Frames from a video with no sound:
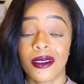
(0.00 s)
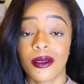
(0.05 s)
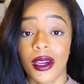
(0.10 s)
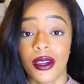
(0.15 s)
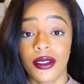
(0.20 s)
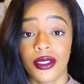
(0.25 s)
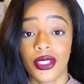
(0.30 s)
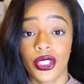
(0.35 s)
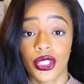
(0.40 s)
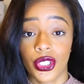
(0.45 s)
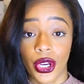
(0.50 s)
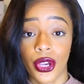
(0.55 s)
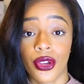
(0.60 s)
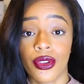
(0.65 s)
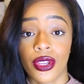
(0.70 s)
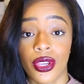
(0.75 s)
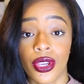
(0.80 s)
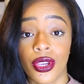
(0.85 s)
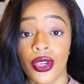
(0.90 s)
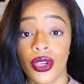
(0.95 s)
I'm going to show
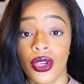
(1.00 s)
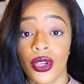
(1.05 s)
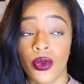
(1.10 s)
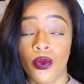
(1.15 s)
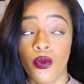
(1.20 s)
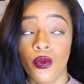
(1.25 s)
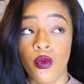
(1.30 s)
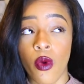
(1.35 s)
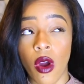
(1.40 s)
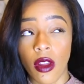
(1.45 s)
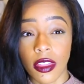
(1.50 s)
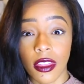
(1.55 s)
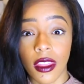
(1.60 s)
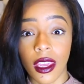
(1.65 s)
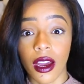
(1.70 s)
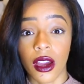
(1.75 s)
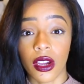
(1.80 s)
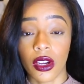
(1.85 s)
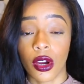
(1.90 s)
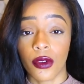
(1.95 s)
you one
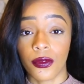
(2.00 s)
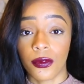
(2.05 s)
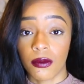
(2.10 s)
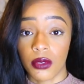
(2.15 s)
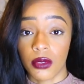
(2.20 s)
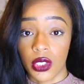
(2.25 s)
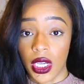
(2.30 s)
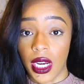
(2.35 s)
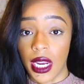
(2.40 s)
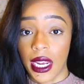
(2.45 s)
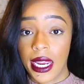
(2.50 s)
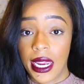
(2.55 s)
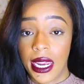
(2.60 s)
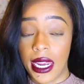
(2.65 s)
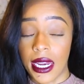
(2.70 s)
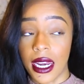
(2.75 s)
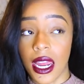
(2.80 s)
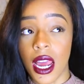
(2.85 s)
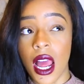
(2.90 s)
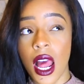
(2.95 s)
thing I got from
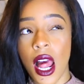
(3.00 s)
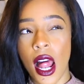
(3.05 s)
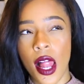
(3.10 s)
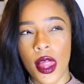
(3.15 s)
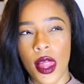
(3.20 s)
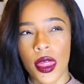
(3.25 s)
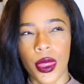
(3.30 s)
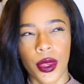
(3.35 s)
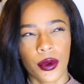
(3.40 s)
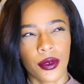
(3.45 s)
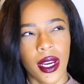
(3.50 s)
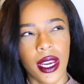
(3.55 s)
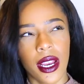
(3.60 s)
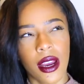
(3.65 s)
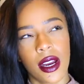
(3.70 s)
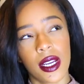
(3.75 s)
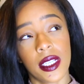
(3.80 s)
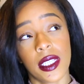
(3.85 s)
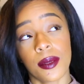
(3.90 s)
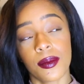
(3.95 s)
SHEIN, three
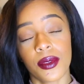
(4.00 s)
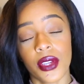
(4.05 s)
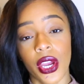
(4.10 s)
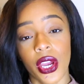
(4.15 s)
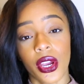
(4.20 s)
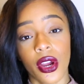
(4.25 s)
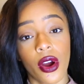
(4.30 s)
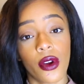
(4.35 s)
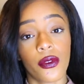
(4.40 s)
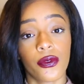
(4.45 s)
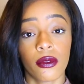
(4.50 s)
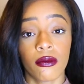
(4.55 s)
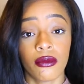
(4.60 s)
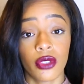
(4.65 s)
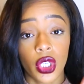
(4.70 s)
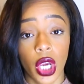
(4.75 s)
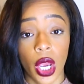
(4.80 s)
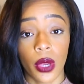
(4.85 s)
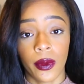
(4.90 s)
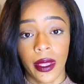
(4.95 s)
items I got from
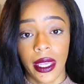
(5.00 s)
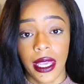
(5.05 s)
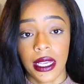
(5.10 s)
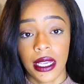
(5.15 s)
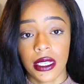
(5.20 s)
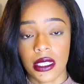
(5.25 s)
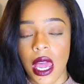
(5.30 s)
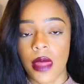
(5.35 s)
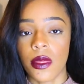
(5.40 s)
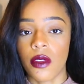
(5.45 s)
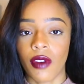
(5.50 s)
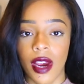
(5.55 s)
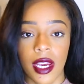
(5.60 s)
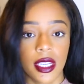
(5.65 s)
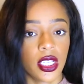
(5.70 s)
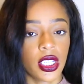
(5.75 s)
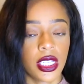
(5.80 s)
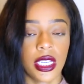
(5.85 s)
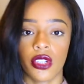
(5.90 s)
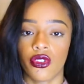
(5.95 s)
CHOIES, and the
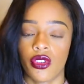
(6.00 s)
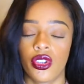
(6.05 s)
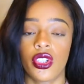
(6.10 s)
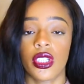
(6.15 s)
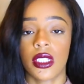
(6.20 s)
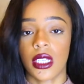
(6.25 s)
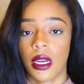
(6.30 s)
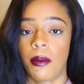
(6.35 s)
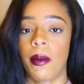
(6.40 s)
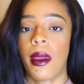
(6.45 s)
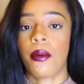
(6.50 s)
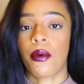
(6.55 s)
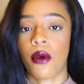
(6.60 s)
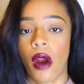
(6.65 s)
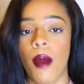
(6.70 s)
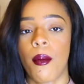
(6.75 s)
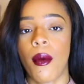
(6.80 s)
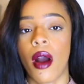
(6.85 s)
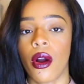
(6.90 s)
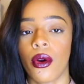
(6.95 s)
rest is literally just going to be a
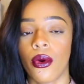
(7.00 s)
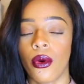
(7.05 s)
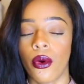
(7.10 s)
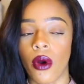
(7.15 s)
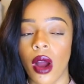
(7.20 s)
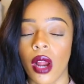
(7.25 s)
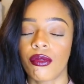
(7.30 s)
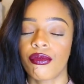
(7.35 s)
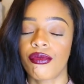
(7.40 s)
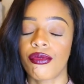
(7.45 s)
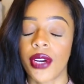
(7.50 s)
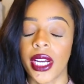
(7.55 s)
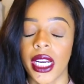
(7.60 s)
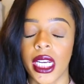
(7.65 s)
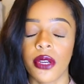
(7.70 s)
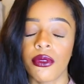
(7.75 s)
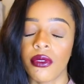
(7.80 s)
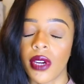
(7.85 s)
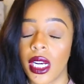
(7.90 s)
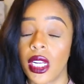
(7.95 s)
Primark haul. I
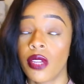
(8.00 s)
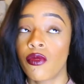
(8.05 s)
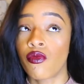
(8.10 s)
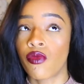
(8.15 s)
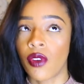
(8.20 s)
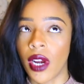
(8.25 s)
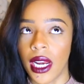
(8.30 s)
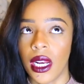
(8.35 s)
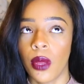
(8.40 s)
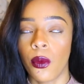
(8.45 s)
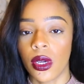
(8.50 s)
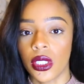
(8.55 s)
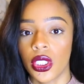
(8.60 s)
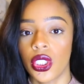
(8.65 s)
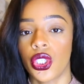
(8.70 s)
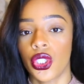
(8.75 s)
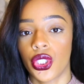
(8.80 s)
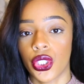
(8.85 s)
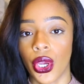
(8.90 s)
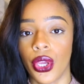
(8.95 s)
really
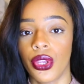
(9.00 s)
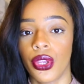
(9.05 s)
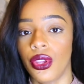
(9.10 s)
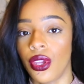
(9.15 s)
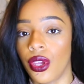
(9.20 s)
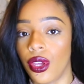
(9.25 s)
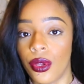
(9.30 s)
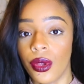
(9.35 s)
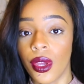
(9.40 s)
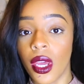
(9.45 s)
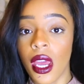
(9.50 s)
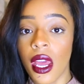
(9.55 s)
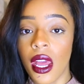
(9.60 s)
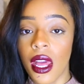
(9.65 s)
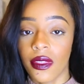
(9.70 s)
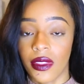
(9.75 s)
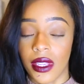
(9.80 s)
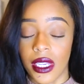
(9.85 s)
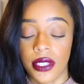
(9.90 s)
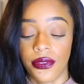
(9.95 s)
wanted to show you
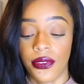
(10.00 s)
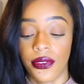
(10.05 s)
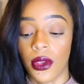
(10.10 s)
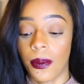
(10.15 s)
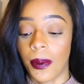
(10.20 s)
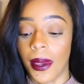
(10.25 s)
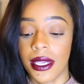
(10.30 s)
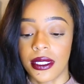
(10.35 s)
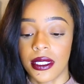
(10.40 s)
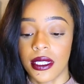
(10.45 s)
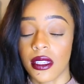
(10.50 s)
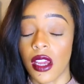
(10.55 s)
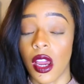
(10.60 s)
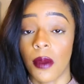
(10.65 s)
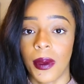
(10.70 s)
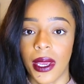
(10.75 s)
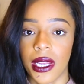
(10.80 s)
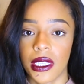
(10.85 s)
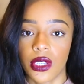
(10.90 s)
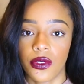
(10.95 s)
these few pieces that I
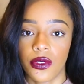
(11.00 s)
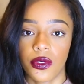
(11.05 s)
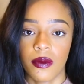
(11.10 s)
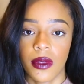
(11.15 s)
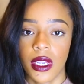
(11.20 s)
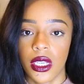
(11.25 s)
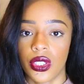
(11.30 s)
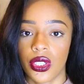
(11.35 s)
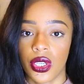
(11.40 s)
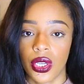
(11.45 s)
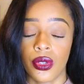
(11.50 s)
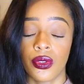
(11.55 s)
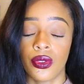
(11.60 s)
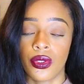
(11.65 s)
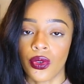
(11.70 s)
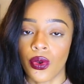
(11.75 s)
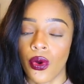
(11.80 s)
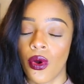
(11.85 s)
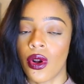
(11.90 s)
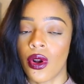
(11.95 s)
picked up from these two
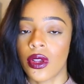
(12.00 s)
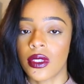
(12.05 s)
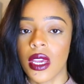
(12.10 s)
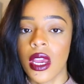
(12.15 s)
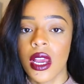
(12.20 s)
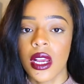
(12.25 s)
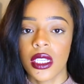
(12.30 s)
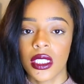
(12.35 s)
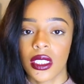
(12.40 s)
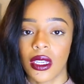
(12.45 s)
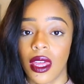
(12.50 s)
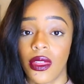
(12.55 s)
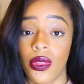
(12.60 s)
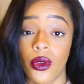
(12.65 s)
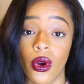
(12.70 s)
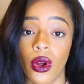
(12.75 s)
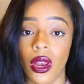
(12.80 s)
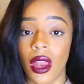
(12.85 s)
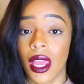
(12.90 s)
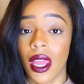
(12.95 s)
stores, so I
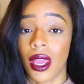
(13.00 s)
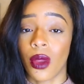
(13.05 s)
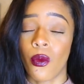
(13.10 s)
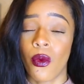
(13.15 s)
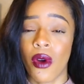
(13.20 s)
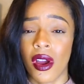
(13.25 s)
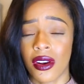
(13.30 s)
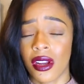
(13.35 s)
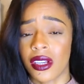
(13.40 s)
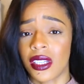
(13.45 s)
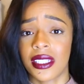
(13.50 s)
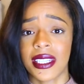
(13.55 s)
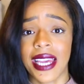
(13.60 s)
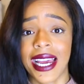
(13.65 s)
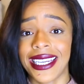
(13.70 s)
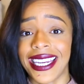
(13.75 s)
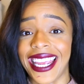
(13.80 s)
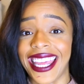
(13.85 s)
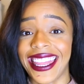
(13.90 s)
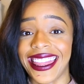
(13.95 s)
thought, like, why not just
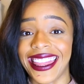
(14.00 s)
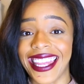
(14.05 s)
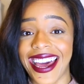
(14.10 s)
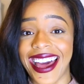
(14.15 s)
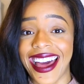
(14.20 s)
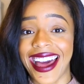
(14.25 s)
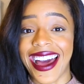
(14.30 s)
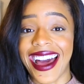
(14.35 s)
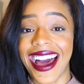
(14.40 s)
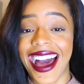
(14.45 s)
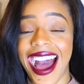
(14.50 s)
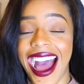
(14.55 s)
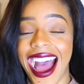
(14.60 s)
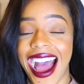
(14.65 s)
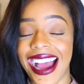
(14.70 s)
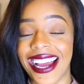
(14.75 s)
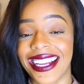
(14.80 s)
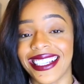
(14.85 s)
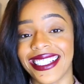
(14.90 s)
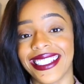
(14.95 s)
add it in there?
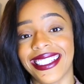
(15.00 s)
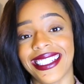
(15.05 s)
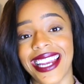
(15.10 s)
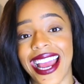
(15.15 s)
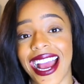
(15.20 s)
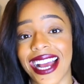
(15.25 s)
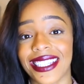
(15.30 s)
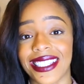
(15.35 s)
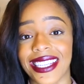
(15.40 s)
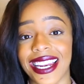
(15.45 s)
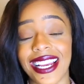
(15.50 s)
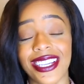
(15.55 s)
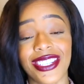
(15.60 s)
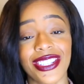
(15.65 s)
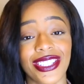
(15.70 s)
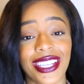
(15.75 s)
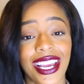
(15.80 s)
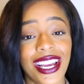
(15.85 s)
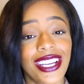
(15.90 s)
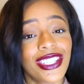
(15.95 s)
And yeah, so let's
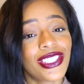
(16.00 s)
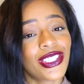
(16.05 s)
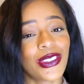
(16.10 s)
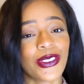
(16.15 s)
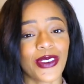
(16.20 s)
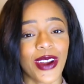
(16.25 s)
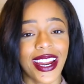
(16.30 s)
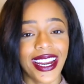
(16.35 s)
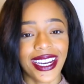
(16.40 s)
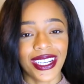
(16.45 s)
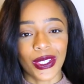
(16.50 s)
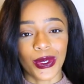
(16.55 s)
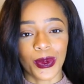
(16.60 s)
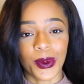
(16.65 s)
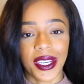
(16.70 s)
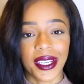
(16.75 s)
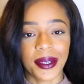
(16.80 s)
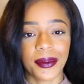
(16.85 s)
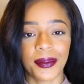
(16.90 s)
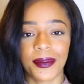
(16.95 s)
just get straight into
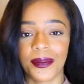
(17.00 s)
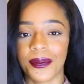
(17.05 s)
it.